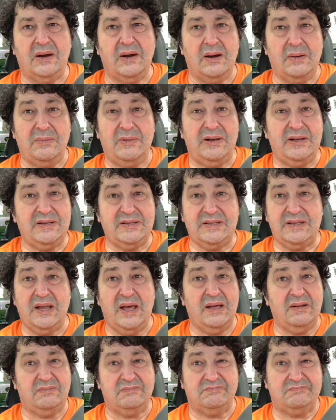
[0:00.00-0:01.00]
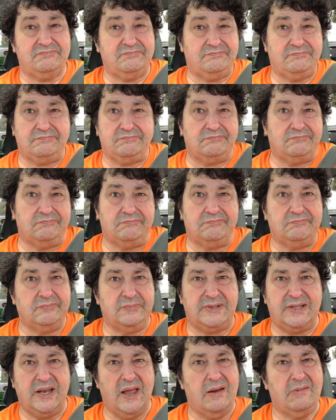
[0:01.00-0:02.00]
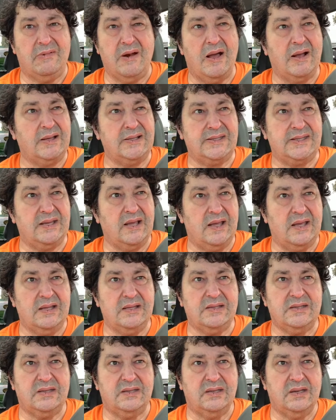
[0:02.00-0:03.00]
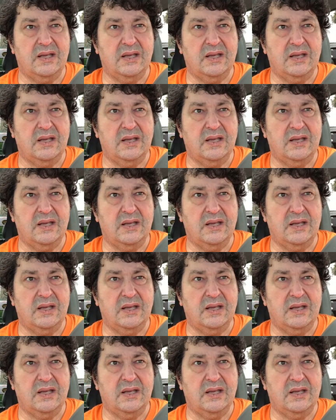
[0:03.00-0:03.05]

I mean, it's not rocket science,